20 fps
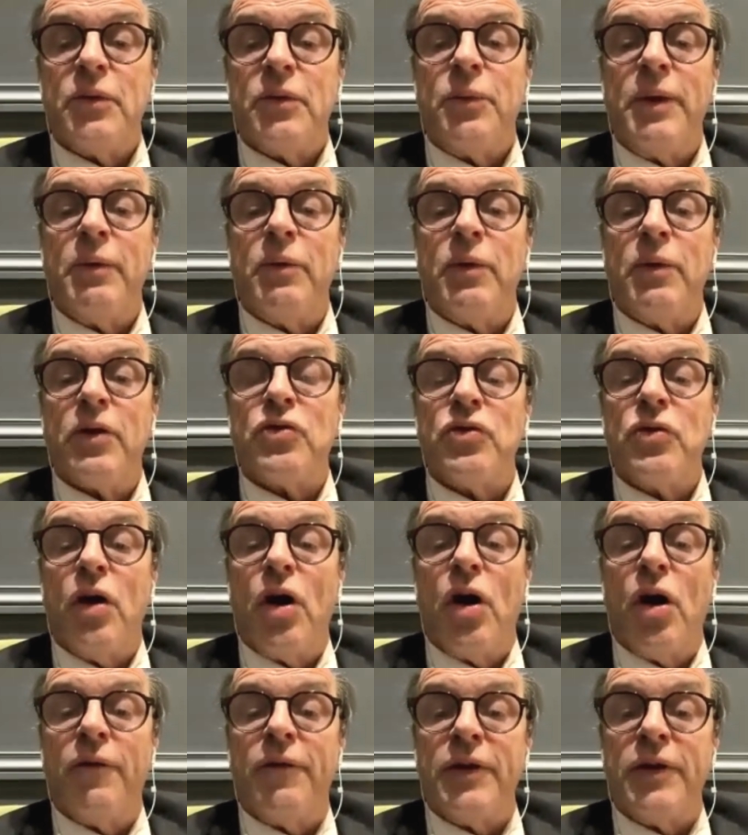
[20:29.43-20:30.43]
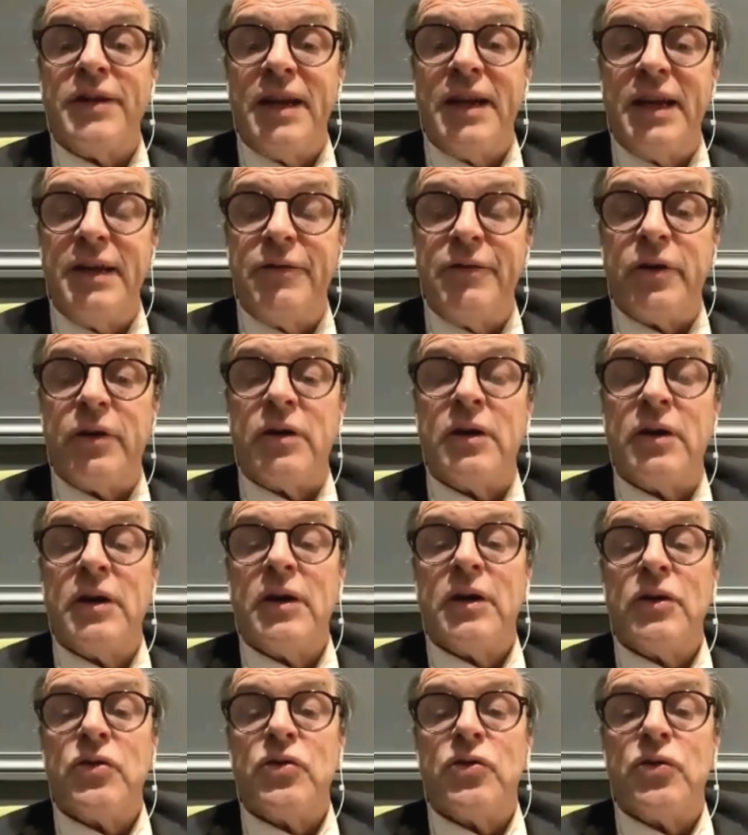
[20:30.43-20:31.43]
We want to over deliver
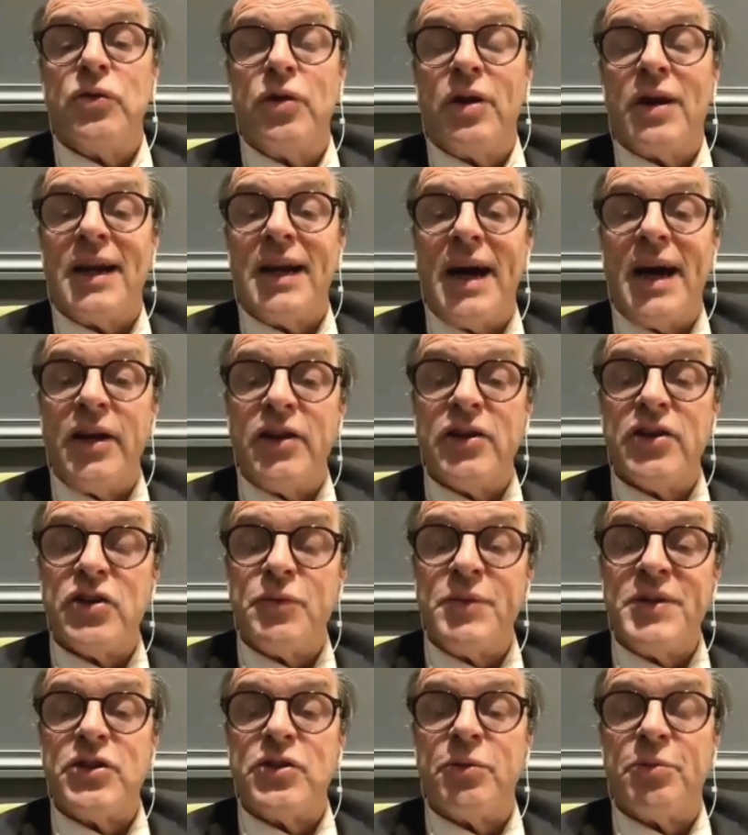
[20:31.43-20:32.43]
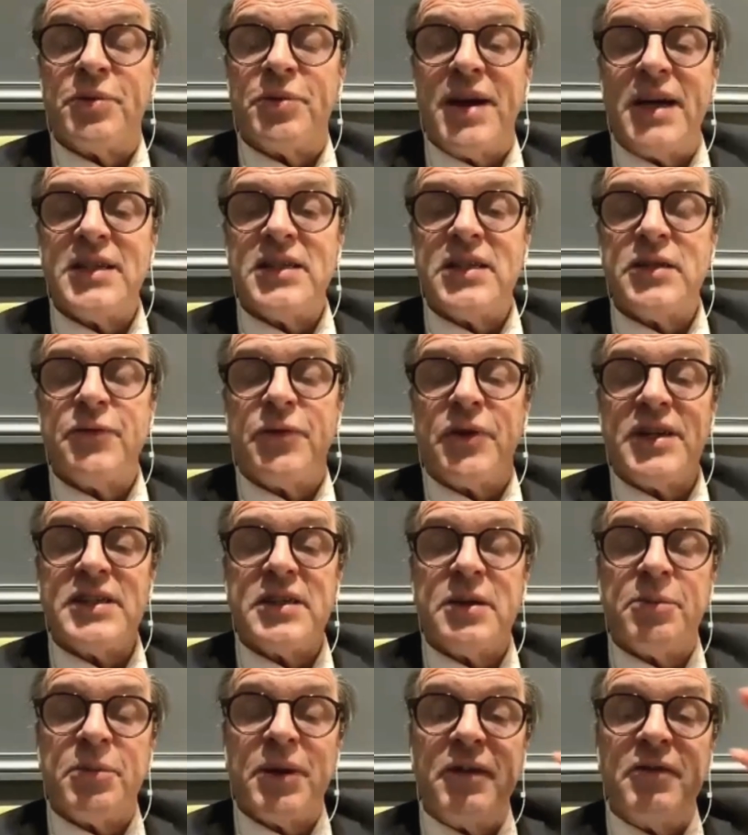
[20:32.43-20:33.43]
to the clients with surprises. For
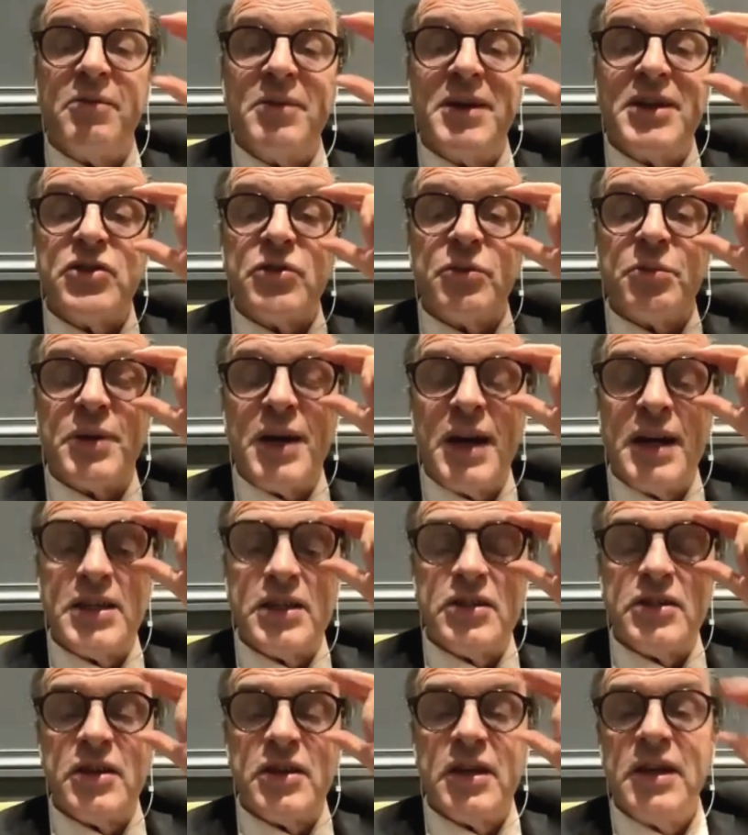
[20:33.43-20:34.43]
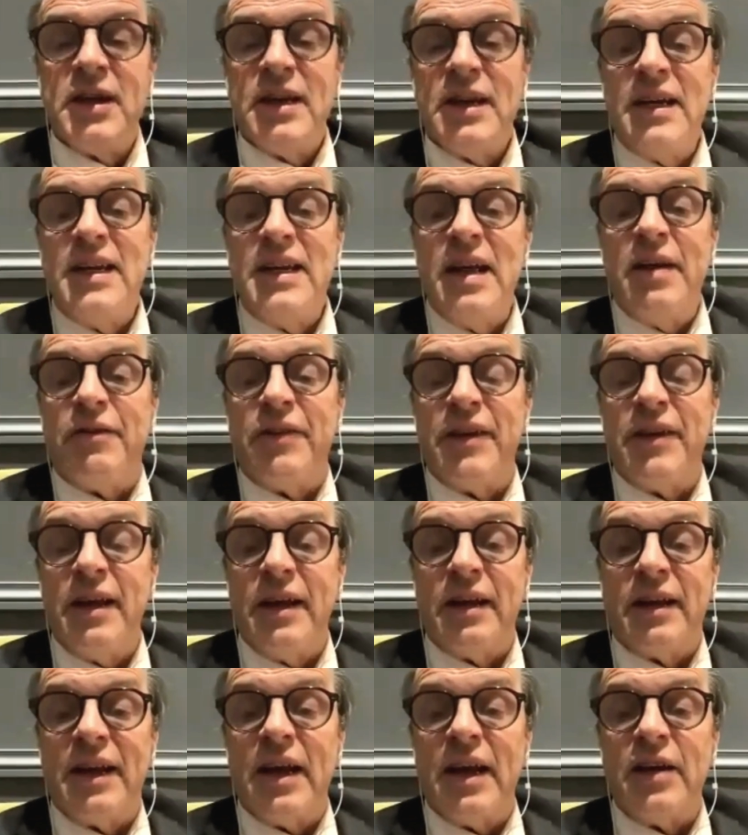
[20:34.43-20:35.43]
example, I've made surprises in every
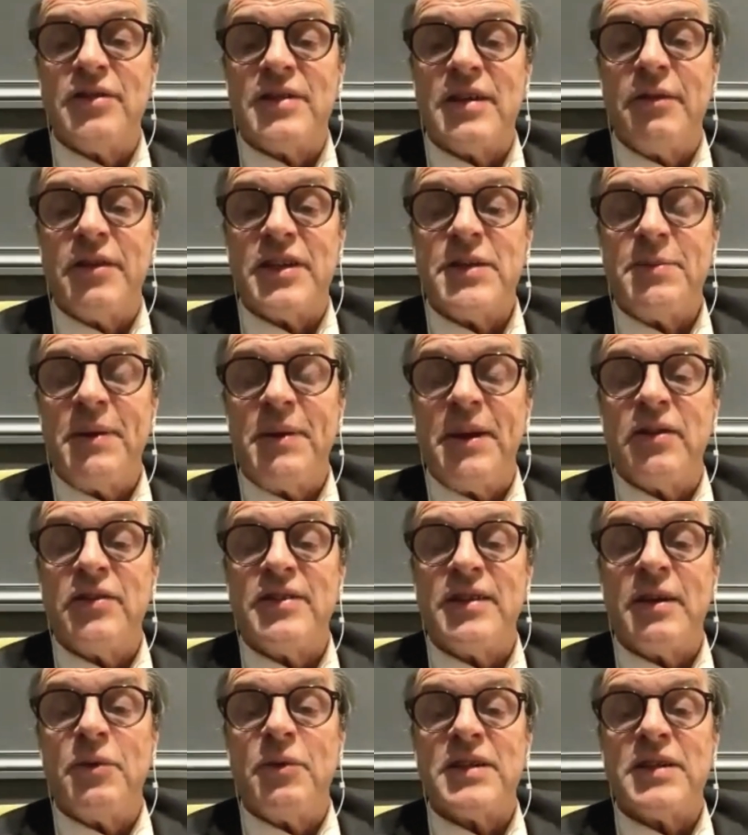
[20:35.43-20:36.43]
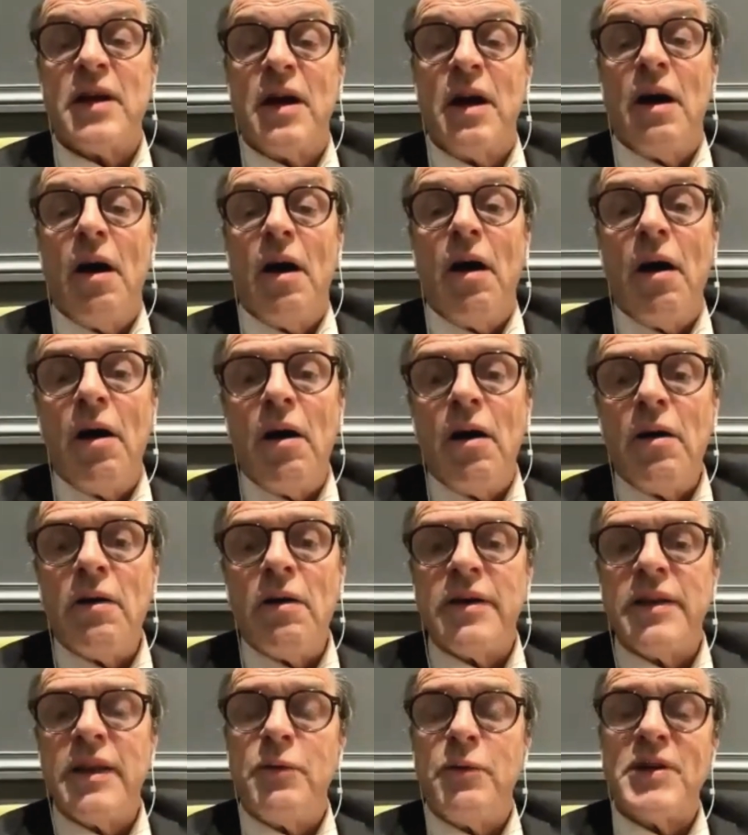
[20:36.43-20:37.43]
client I've experienced. There was
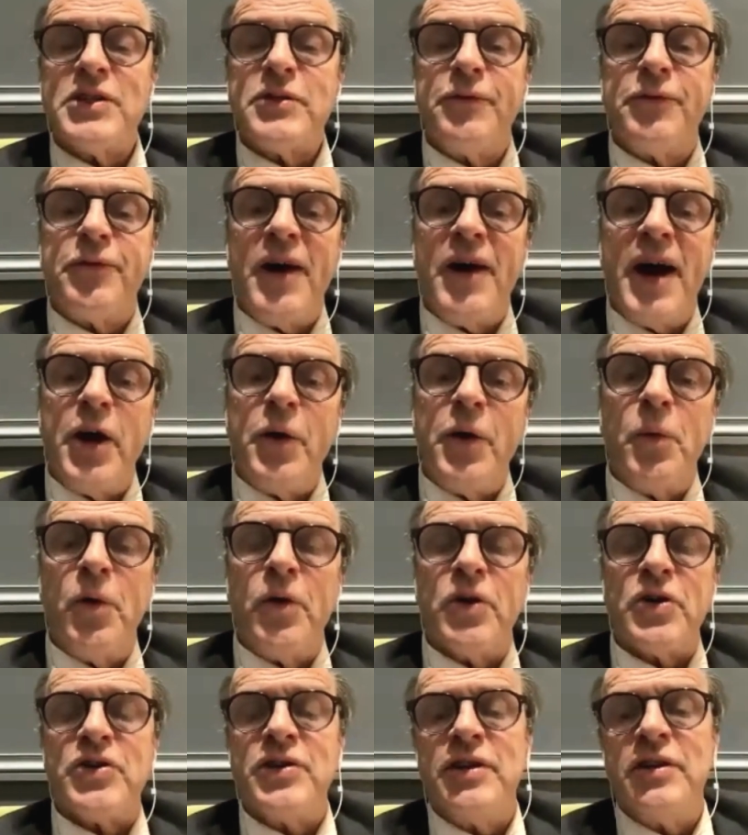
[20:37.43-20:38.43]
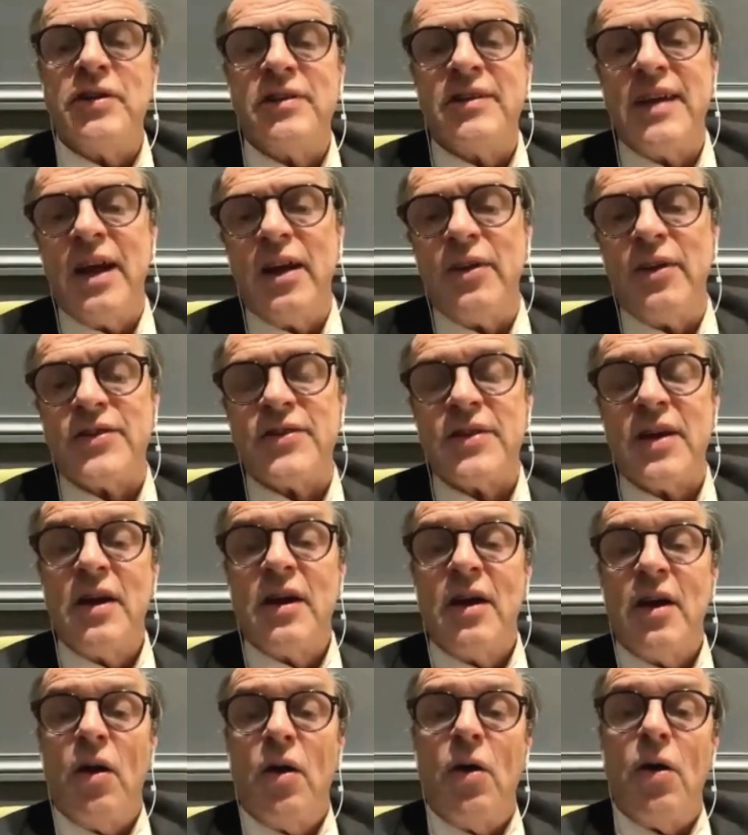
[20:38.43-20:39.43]
a firework, you didn't tell us.
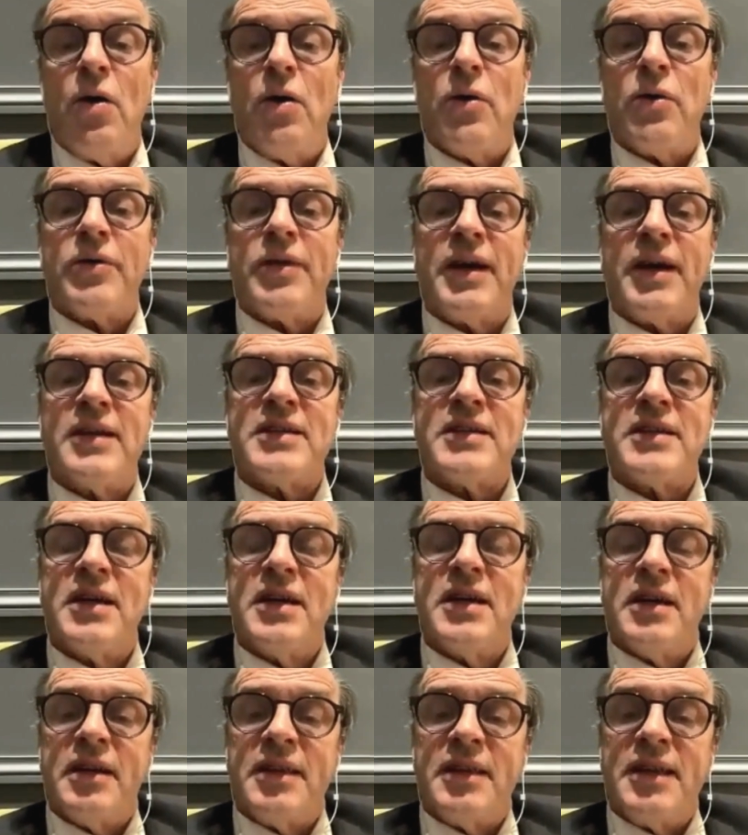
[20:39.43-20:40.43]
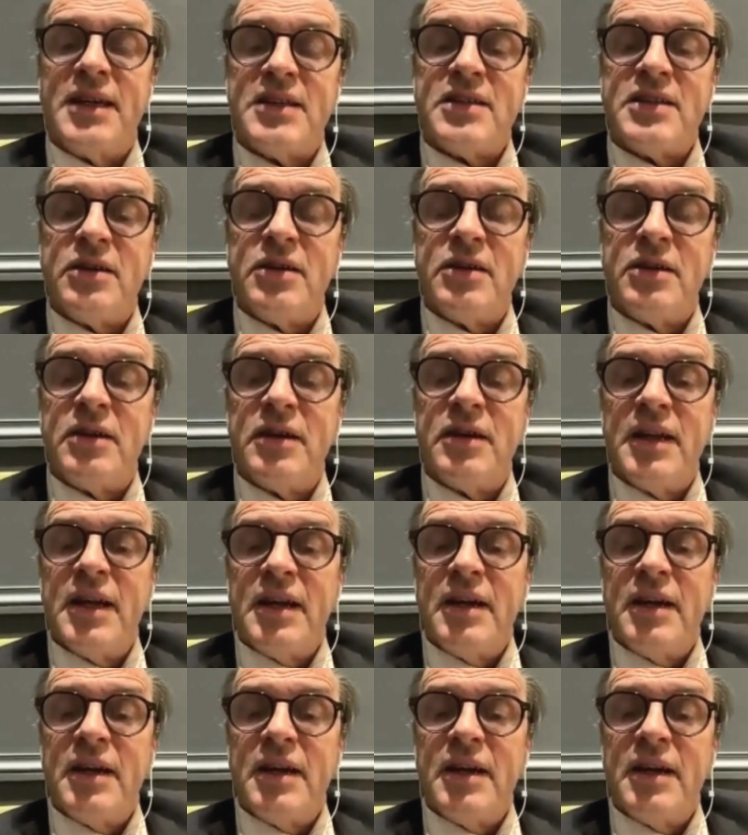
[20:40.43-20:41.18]
Oh, there's a